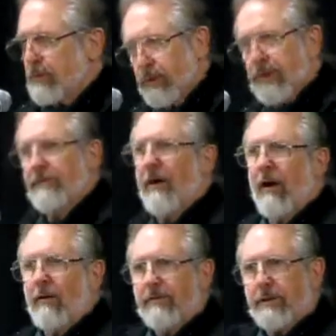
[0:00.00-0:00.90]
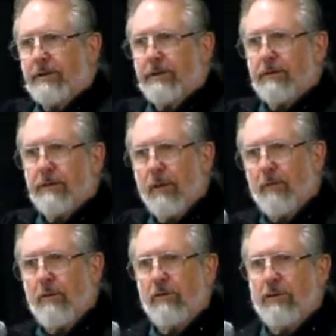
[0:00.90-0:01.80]
which evolved into
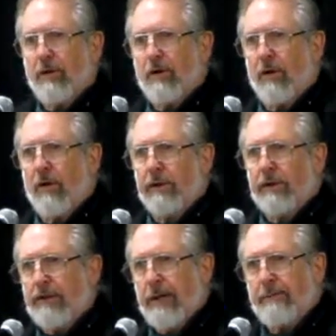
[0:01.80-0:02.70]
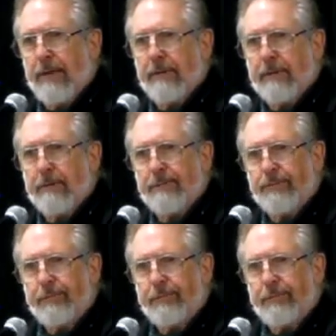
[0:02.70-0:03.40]
Homo so-called sapiens.